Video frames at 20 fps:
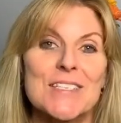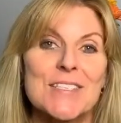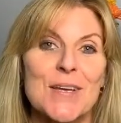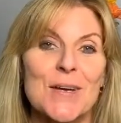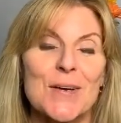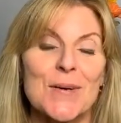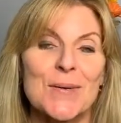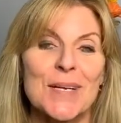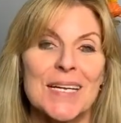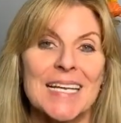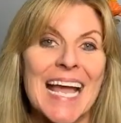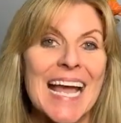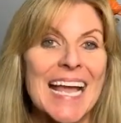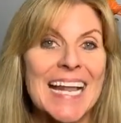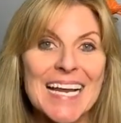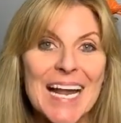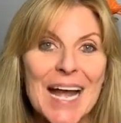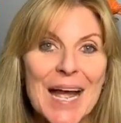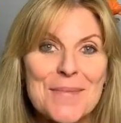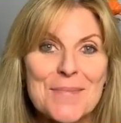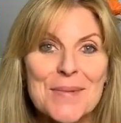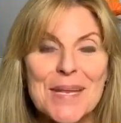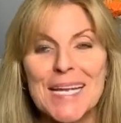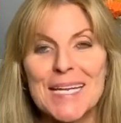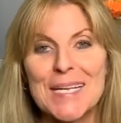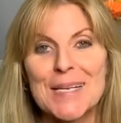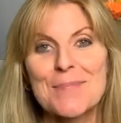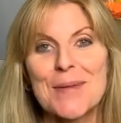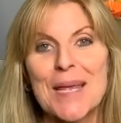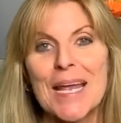So again, I'm
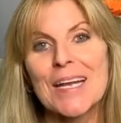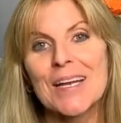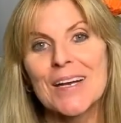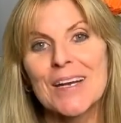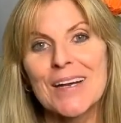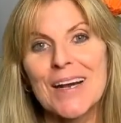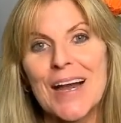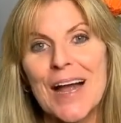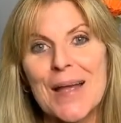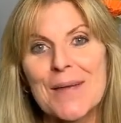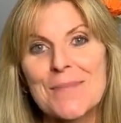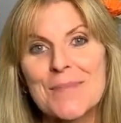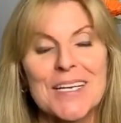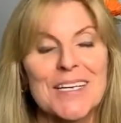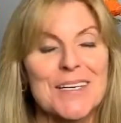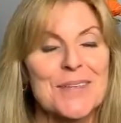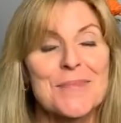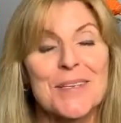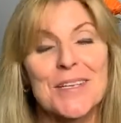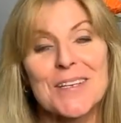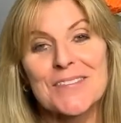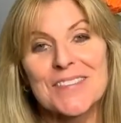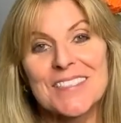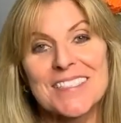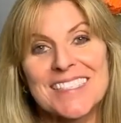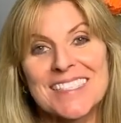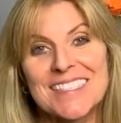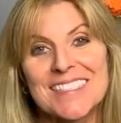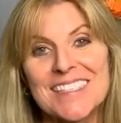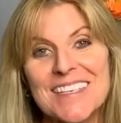Annie Baker. I'm here in beautiful
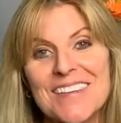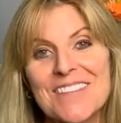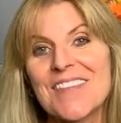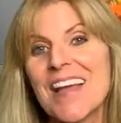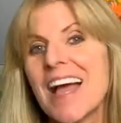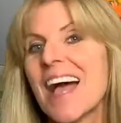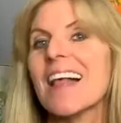Silicon